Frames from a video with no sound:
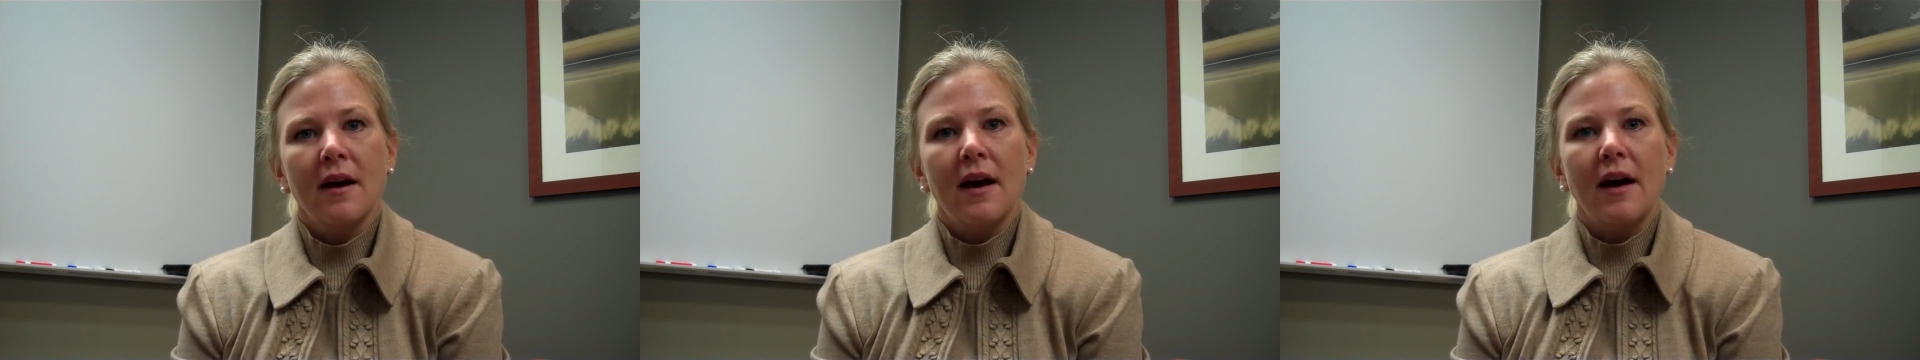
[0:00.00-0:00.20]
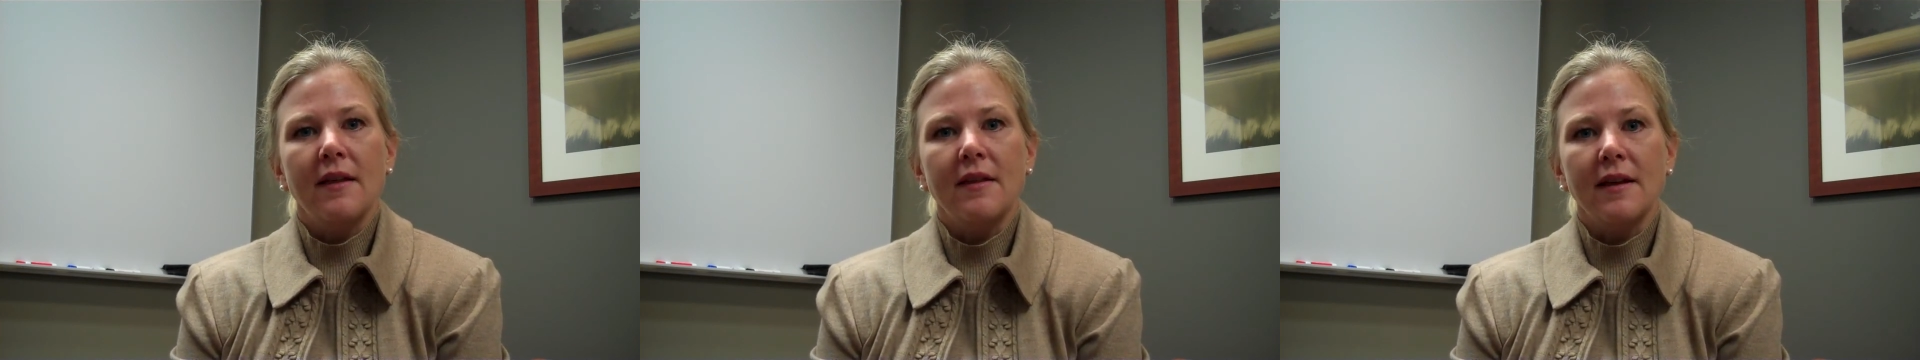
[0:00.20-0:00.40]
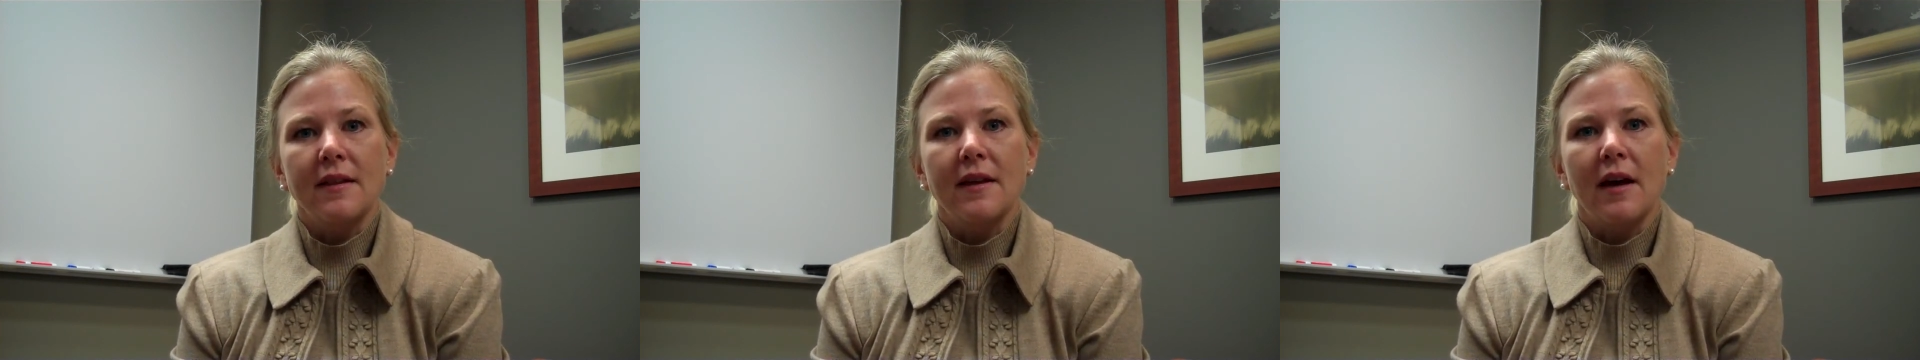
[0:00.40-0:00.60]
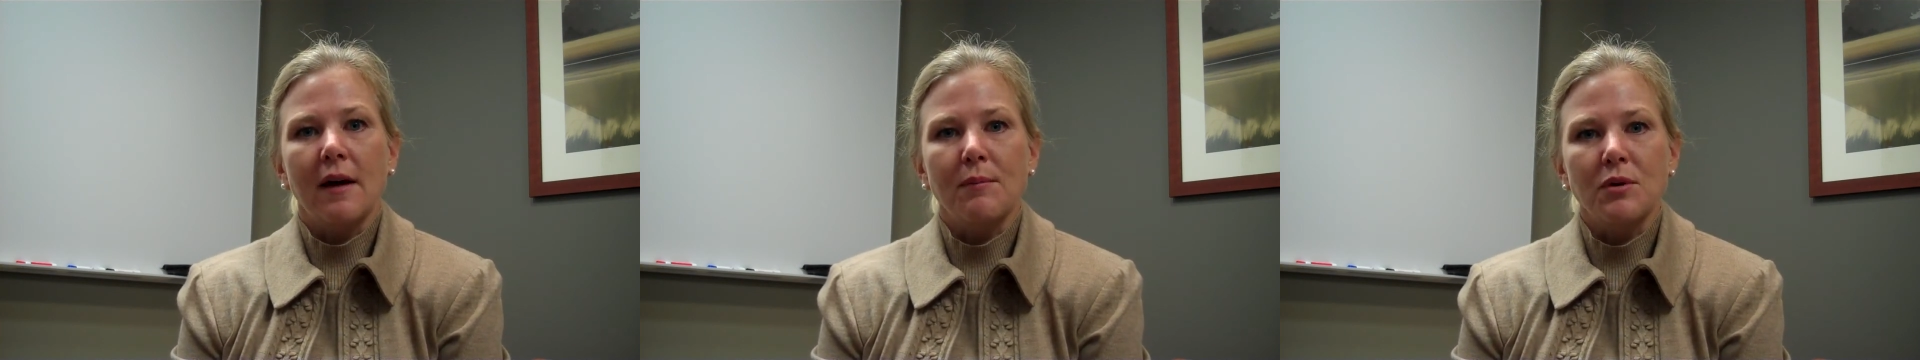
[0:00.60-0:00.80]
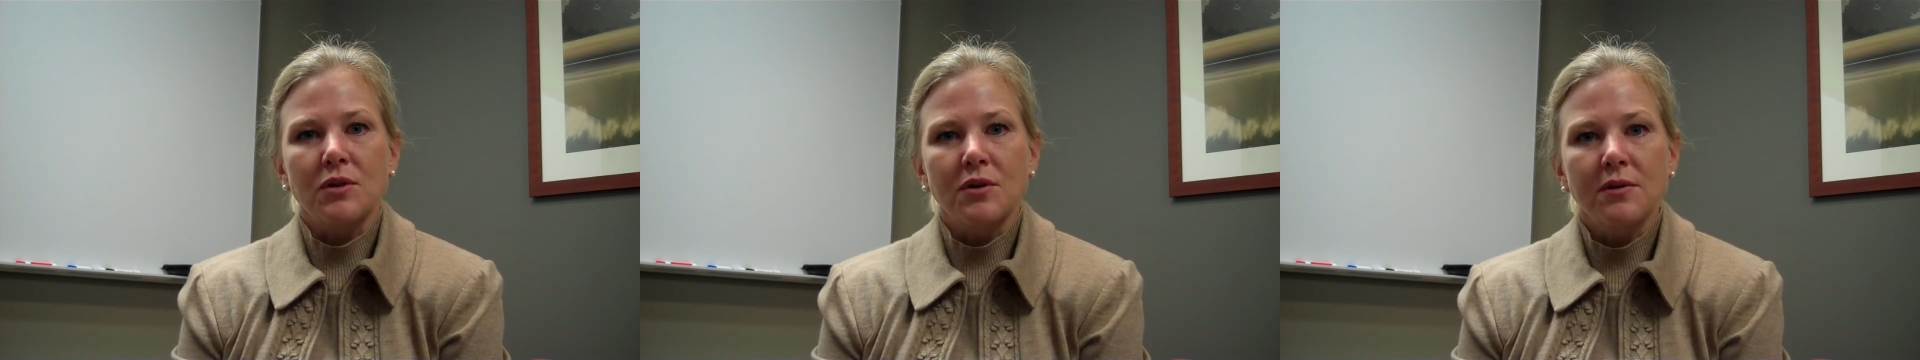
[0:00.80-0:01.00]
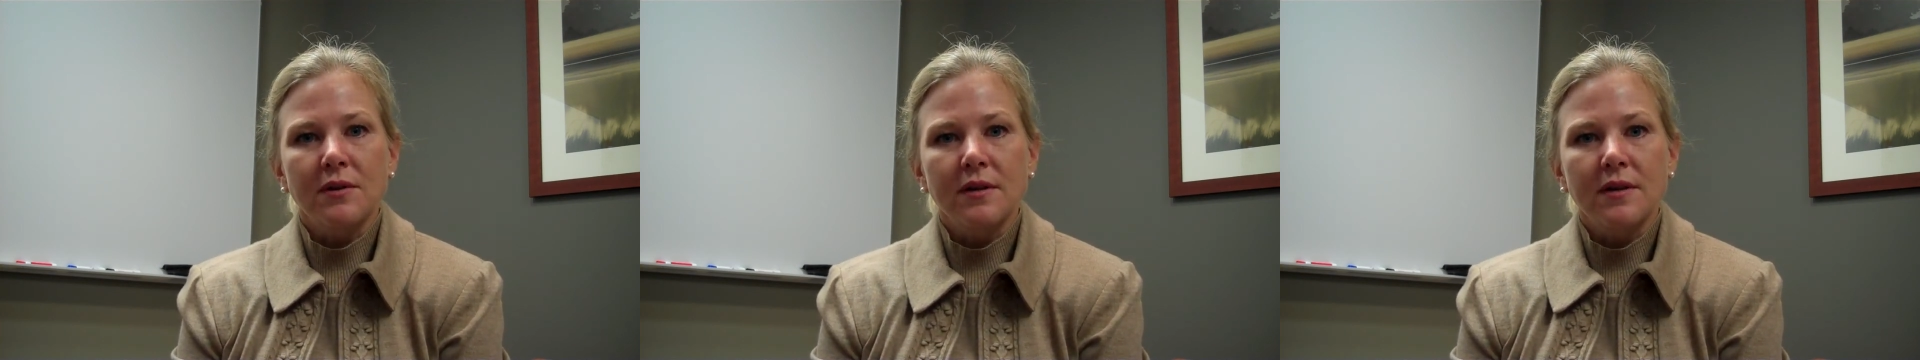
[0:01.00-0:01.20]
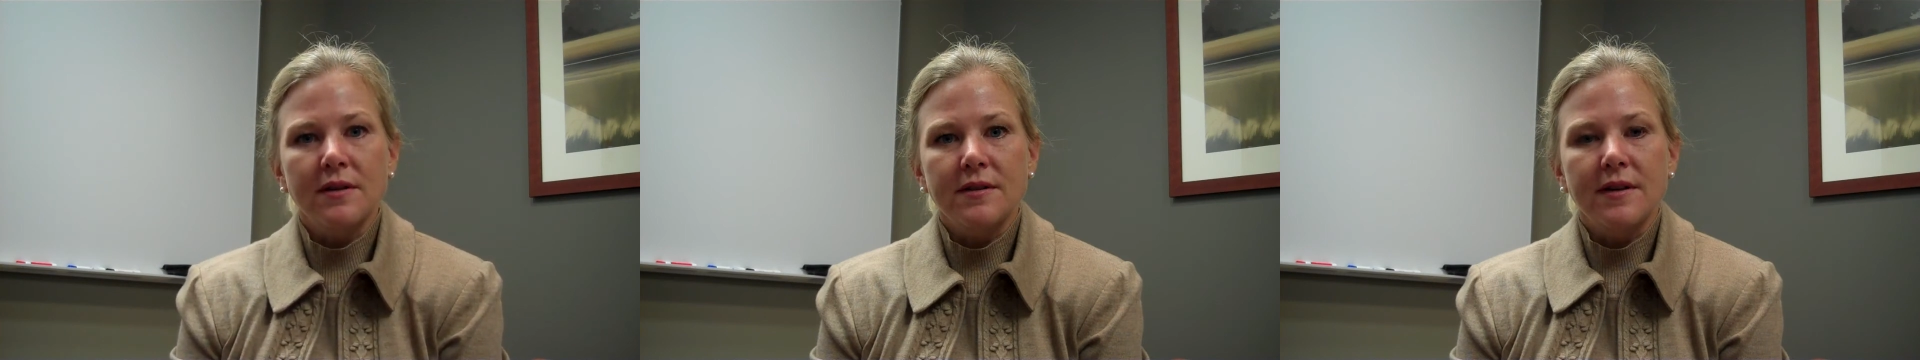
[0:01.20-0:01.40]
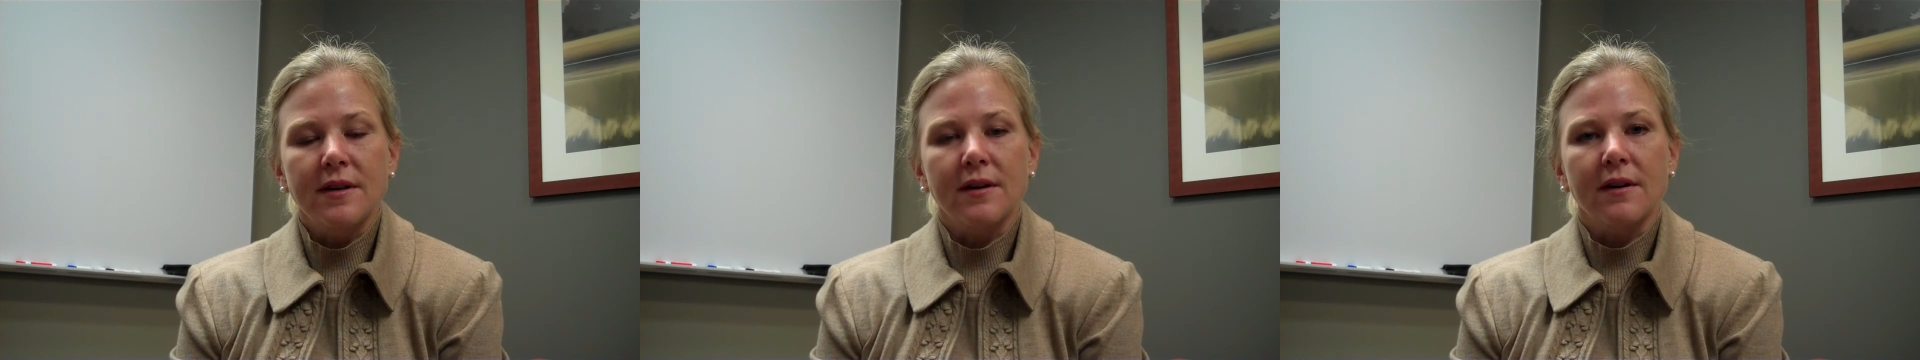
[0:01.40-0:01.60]
I think the
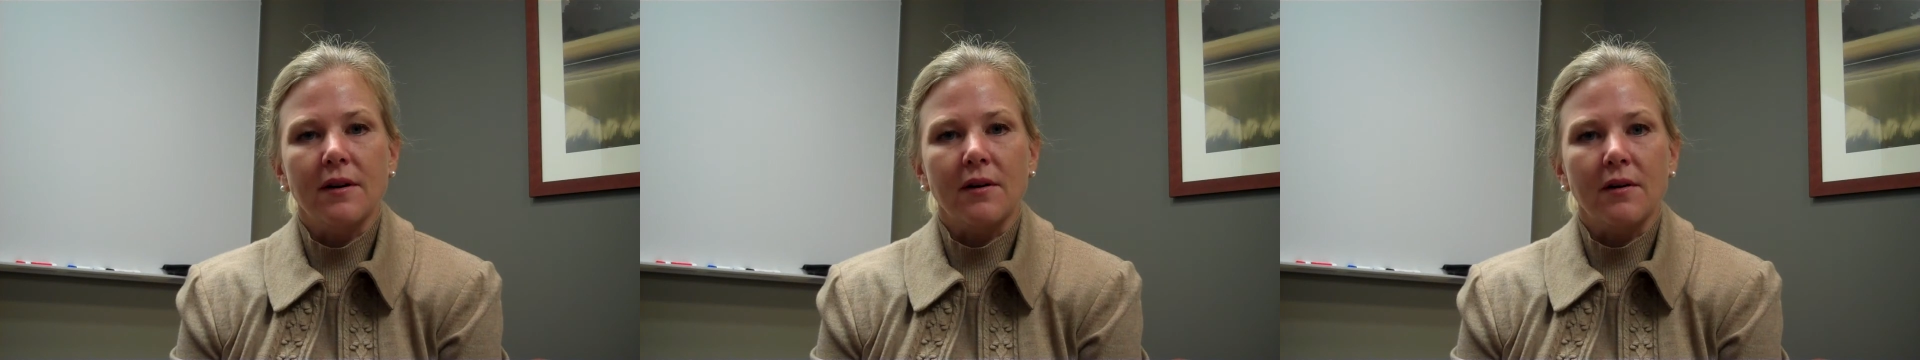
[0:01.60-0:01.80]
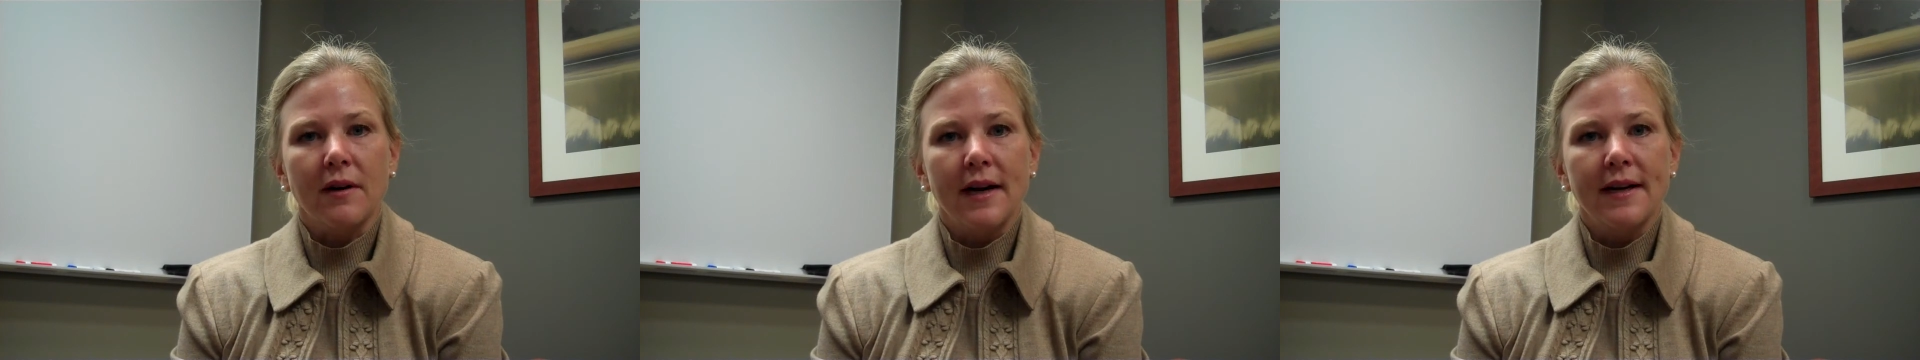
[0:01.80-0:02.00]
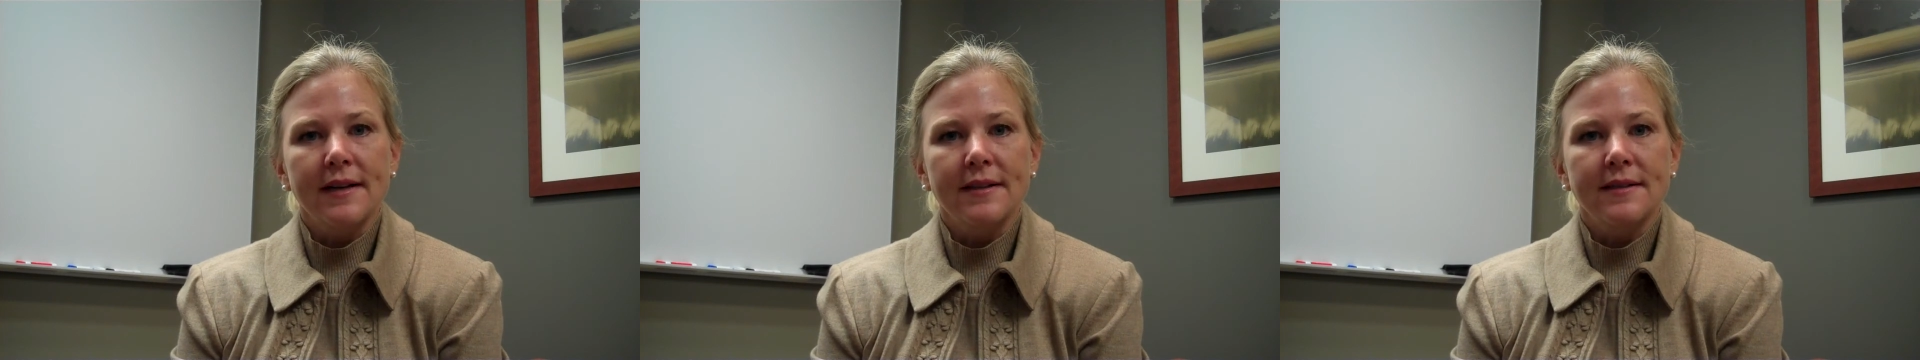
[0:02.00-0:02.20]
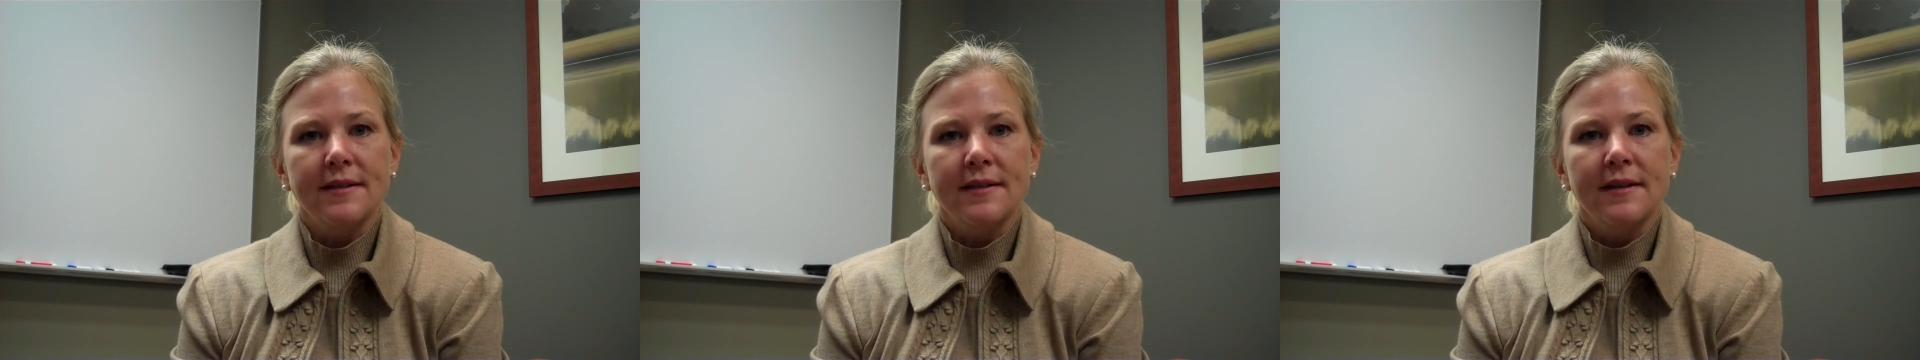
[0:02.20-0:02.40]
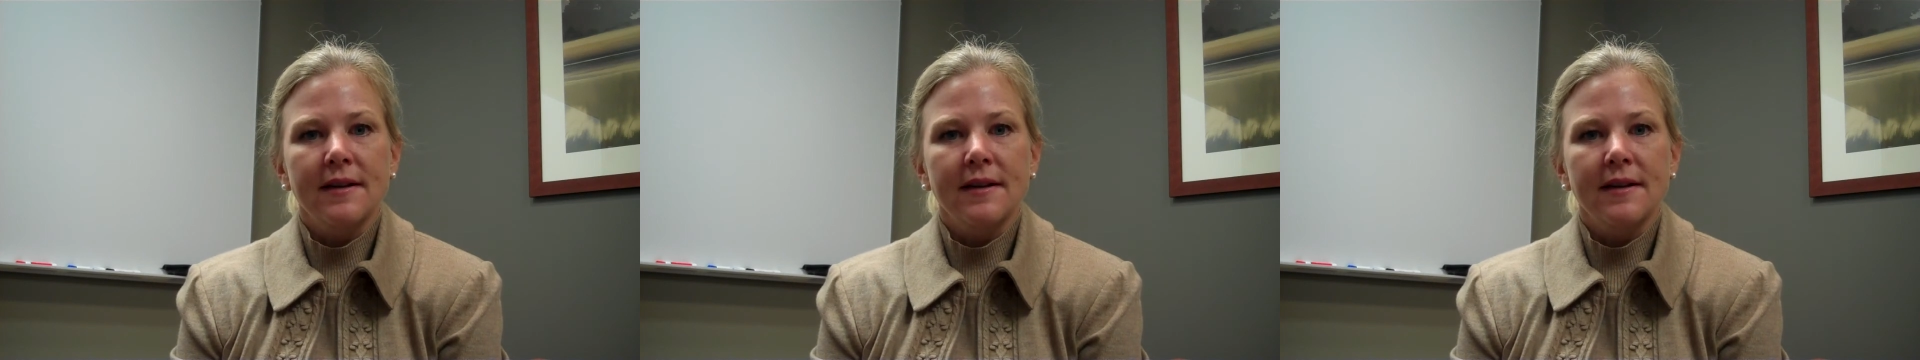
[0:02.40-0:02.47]
opportunities here are great